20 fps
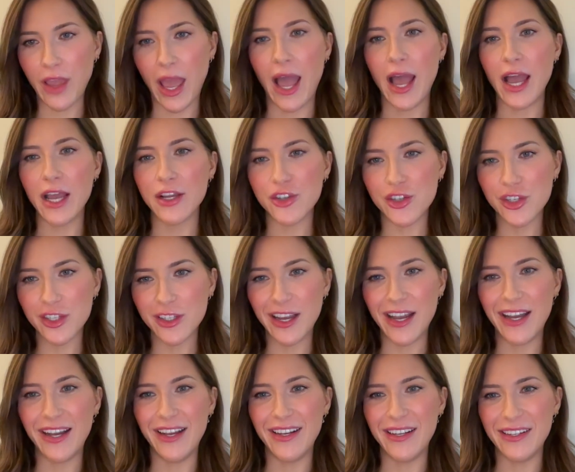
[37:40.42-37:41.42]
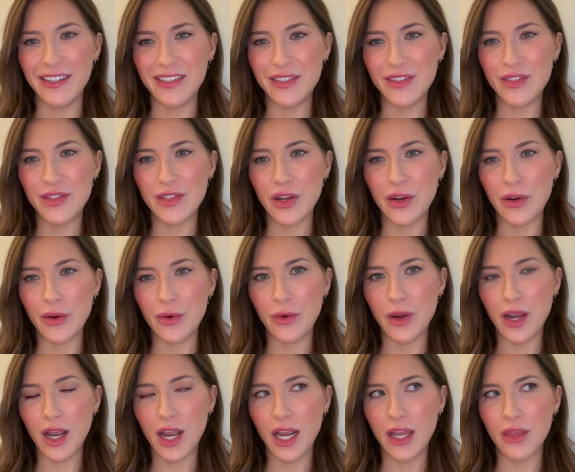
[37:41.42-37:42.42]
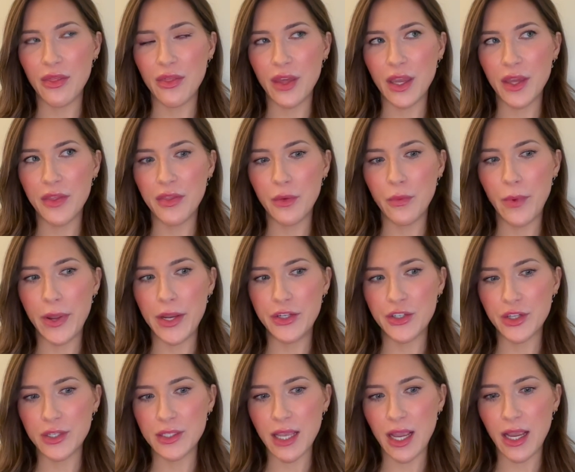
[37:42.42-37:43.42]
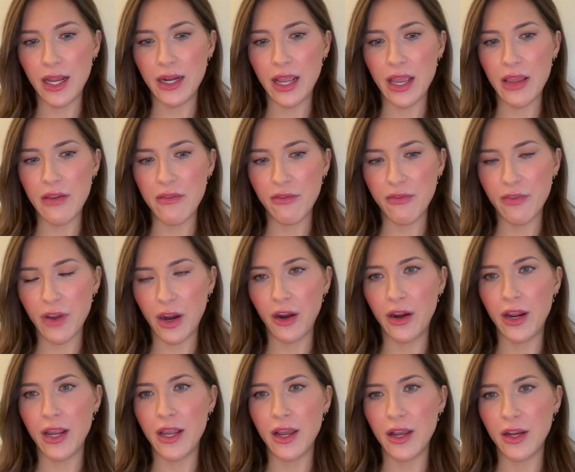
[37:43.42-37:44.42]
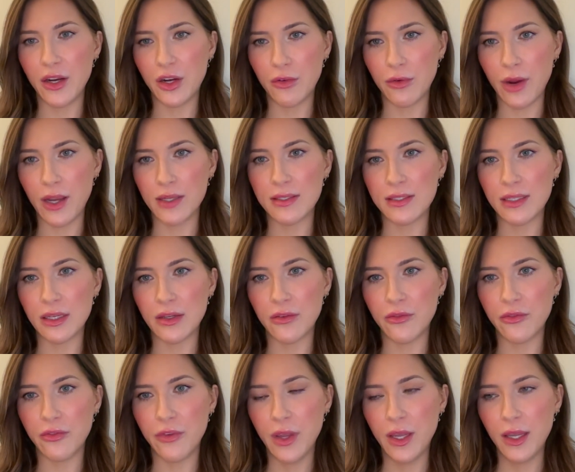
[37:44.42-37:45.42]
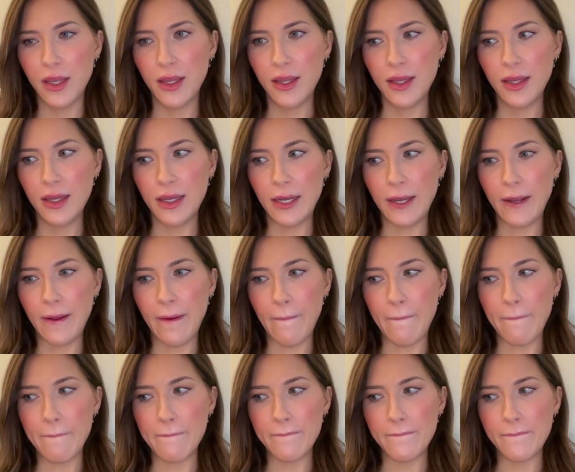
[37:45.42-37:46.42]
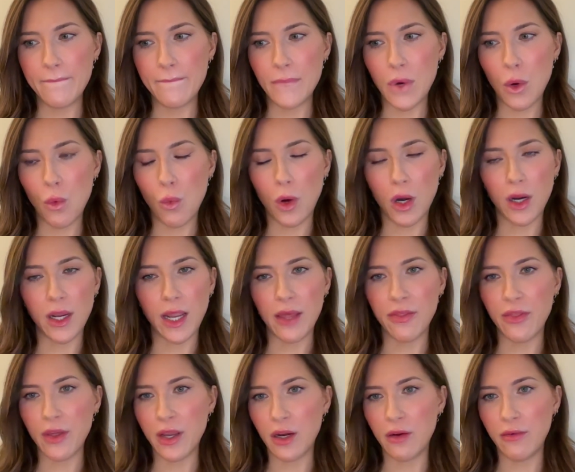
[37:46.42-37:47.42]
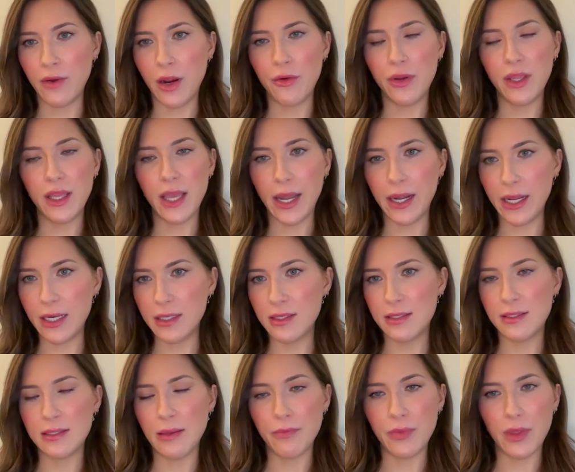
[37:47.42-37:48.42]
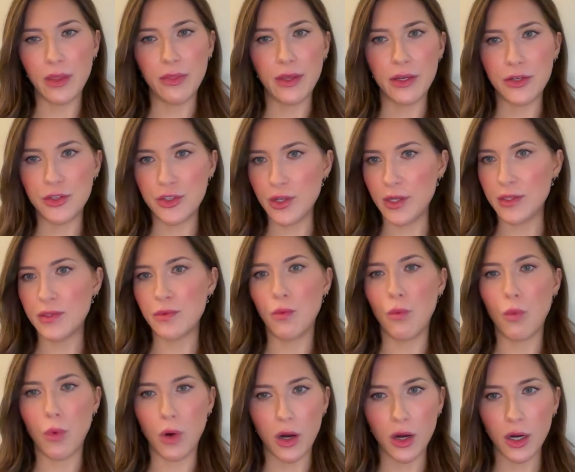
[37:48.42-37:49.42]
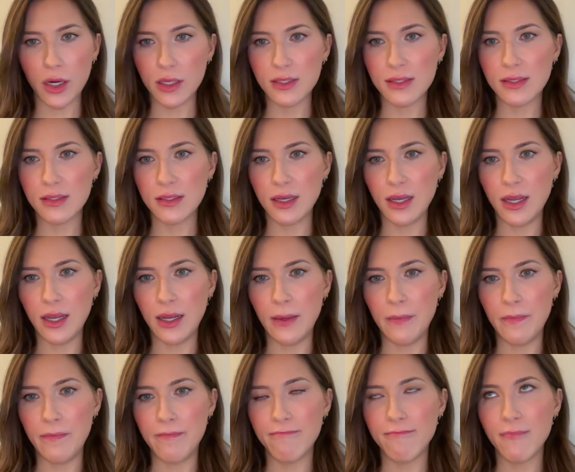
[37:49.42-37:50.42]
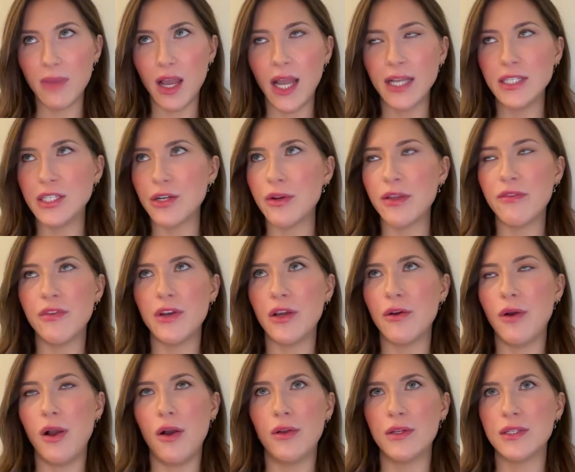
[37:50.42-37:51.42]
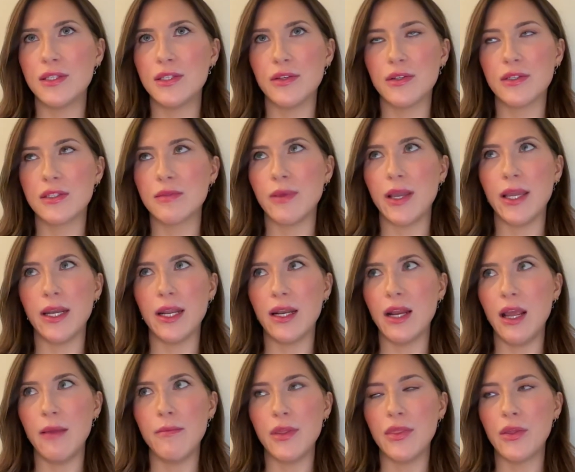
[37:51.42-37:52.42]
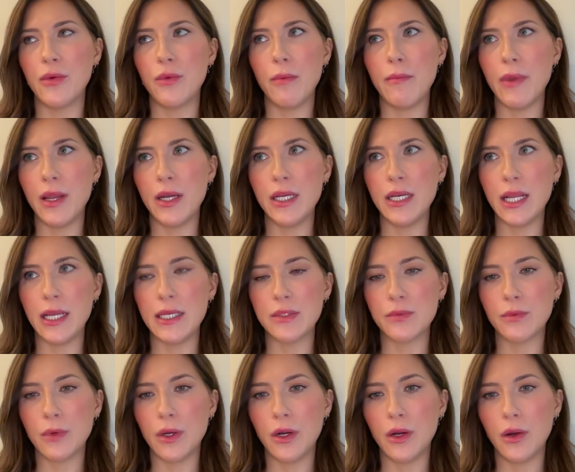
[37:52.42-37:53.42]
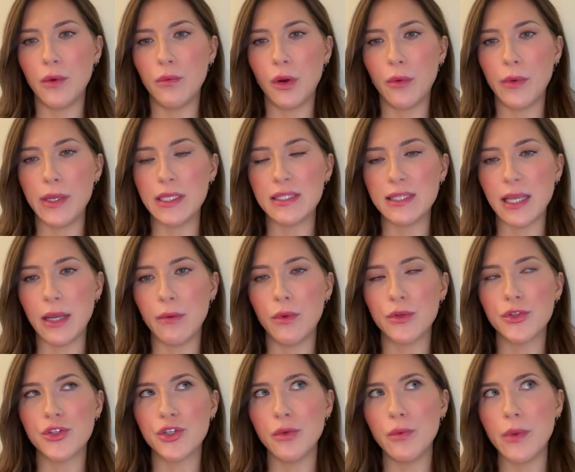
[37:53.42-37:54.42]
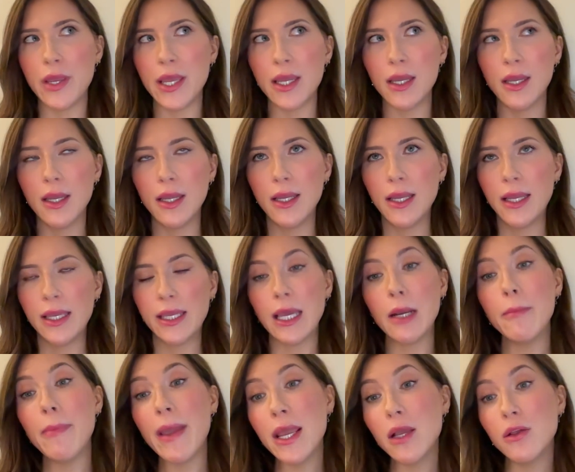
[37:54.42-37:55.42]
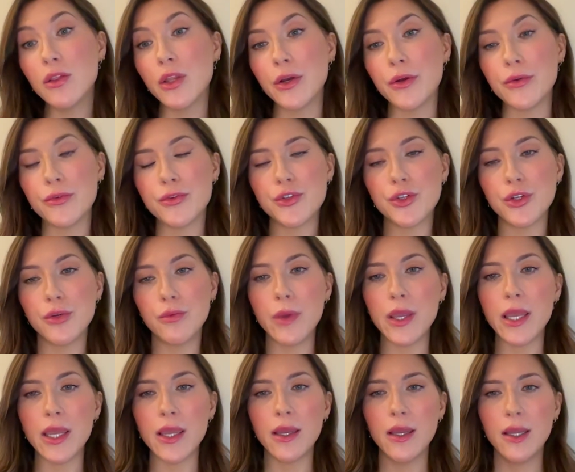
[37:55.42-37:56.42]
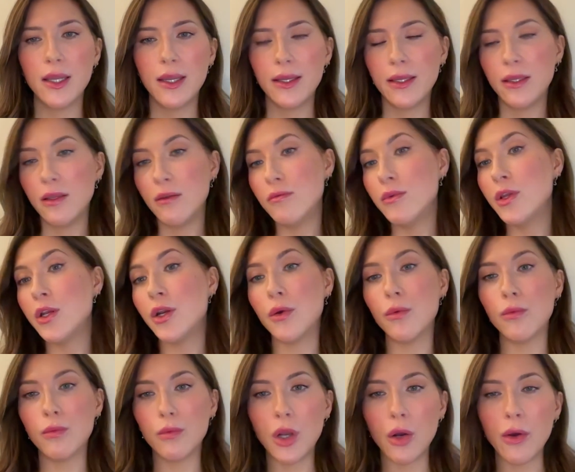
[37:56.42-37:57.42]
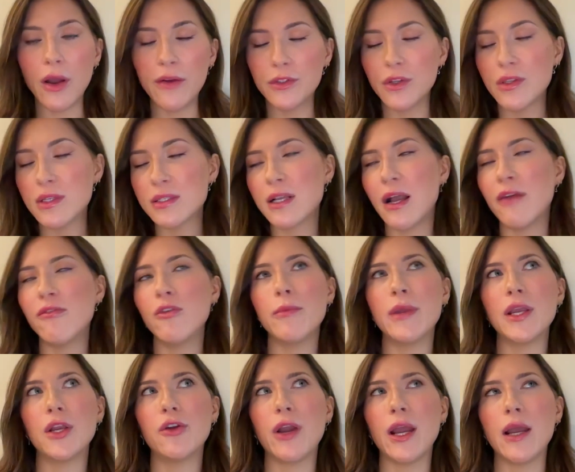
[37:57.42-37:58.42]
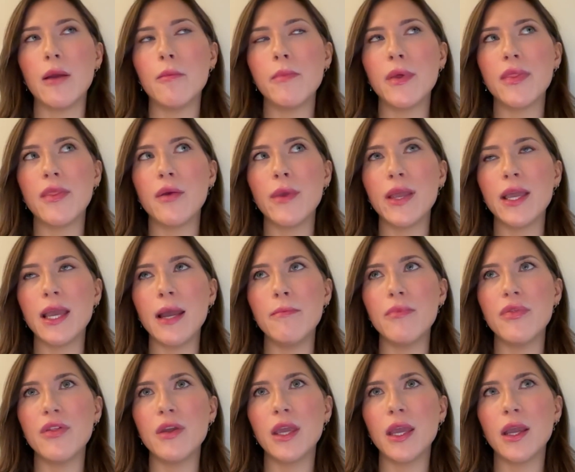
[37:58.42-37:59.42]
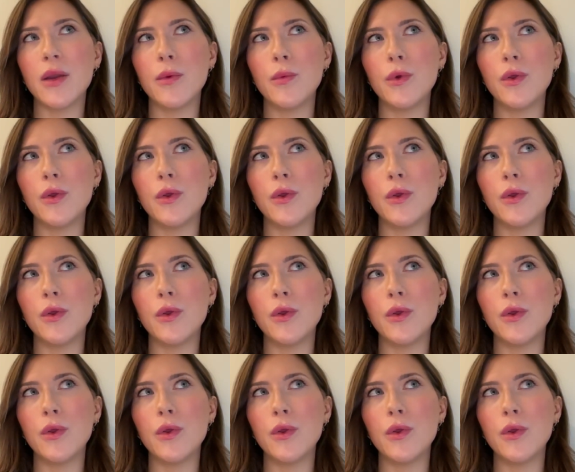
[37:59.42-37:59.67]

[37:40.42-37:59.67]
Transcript: cash. So I think that we just had a very aggressive um, work ethic around getting to something that just works. I don't even know how else to explain it. I mean, there were many days where we'd say, well, should we get a bank loan? Should we, go after this government grant? But then we kept thinking,